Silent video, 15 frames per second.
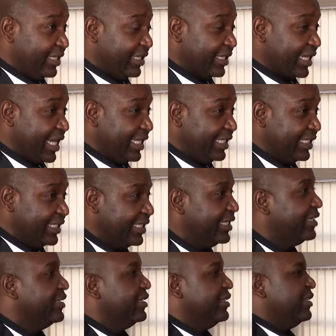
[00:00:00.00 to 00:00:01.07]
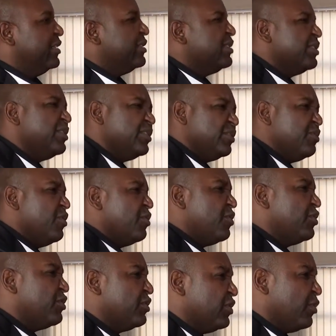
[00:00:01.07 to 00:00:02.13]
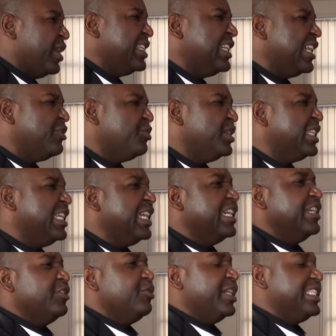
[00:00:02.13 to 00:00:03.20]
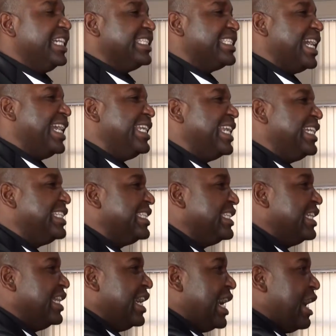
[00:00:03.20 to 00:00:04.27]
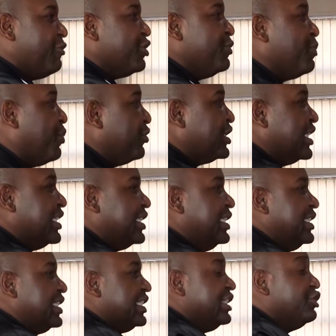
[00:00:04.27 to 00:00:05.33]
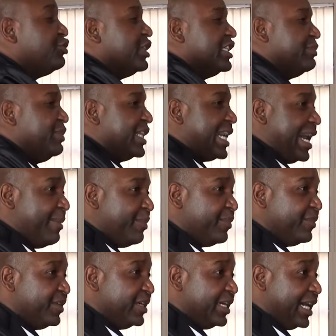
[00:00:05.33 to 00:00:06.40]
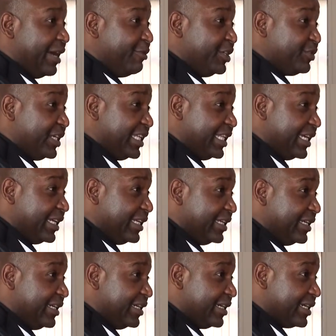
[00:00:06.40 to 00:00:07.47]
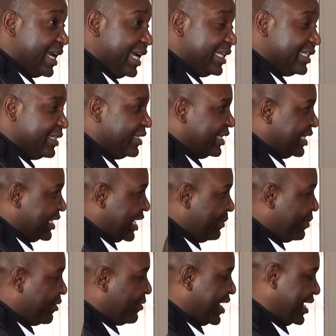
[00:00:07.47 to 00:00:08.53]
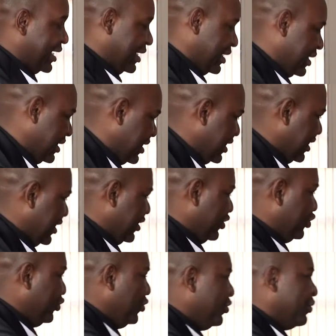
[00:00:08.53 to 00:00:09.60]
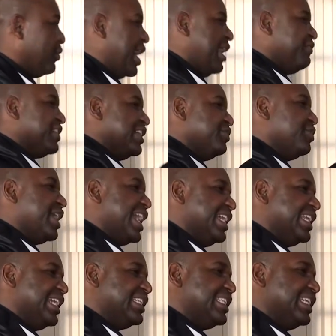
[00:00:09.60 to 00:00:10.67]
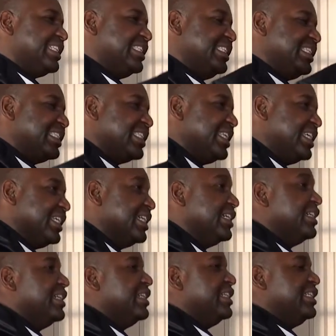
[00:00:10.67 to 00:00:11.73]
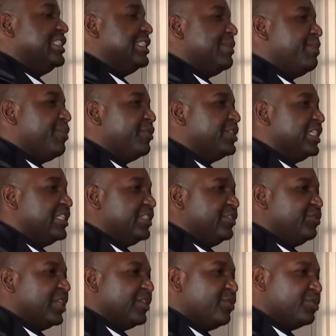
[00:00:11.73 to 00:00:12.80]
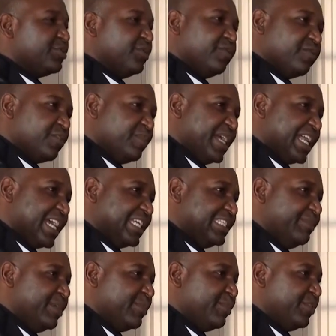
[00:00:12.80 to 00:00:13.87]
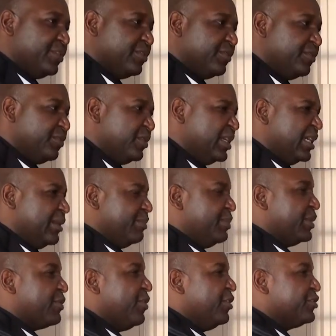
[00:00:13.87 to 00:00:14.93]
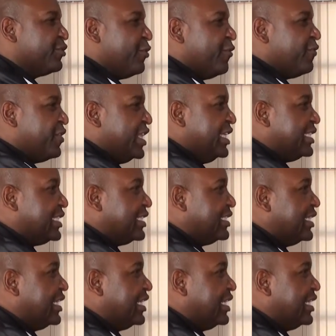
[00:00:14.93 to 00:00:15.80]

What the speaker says: right? And you go on. What you are doing here, you are just highlighting how important this issue has become. Are we together? Right, number one. Two, after you highlight that this thing is important, you can also, from an academic point of view, because of this,